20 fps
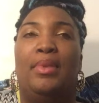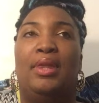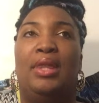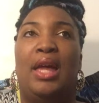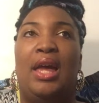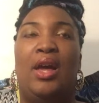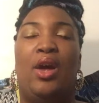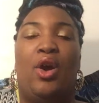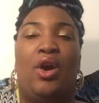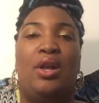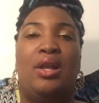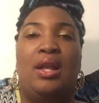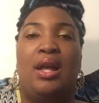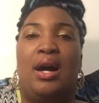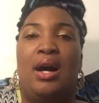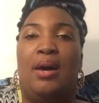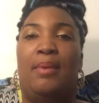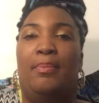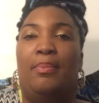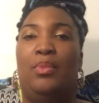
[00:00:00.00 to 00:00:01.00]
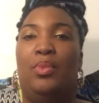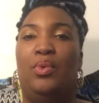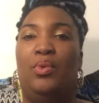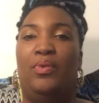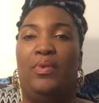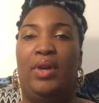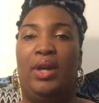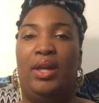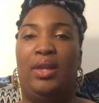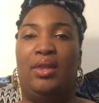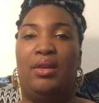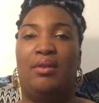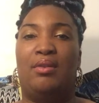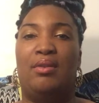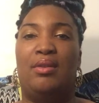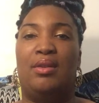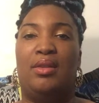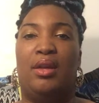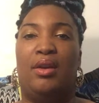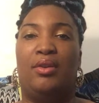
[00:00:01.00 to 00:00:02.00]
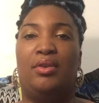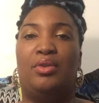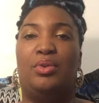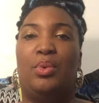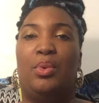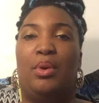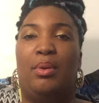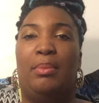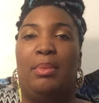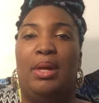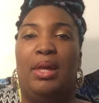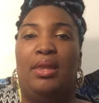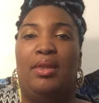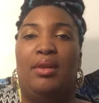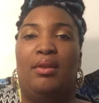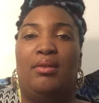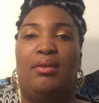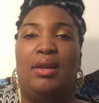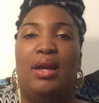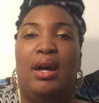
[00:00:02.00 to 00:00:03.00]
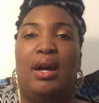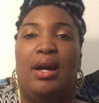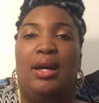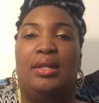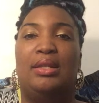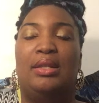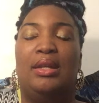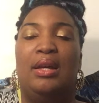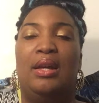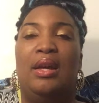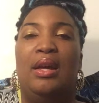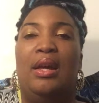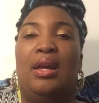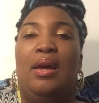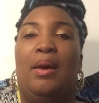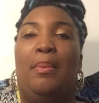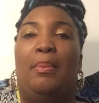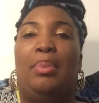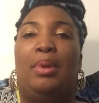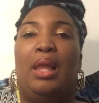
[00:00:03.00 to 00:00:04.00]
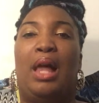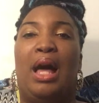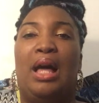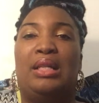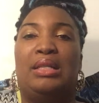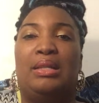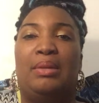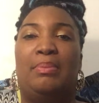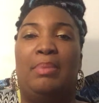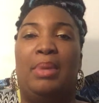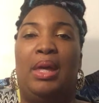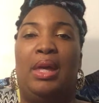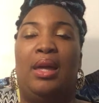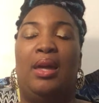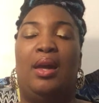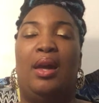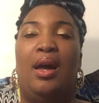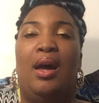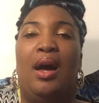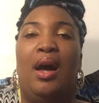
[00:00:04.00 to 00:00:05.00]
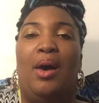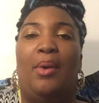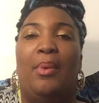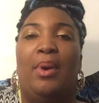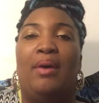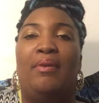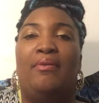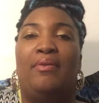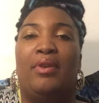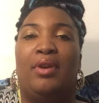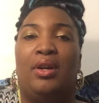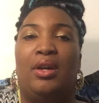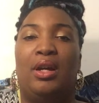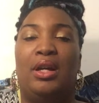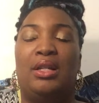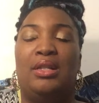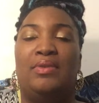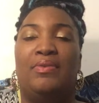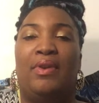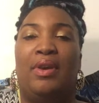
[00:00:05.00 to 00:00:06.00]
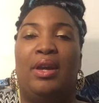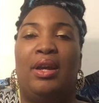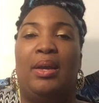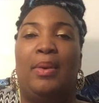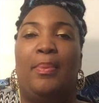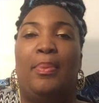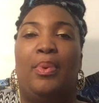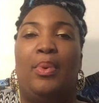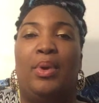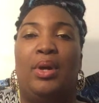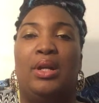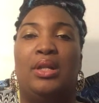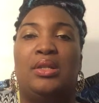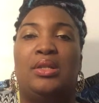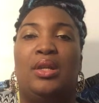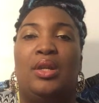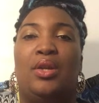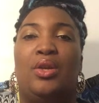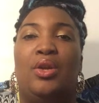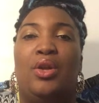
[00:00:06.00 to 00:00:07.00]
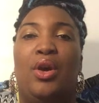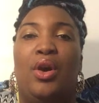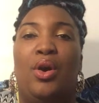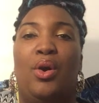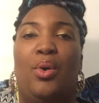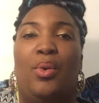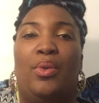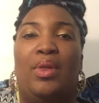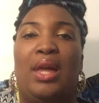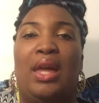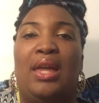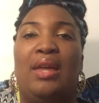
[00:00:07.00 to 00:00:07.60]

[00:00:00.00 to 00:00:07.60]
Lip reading: that are not moving, they're dormant, they're not blossoming. However, it's very important to know that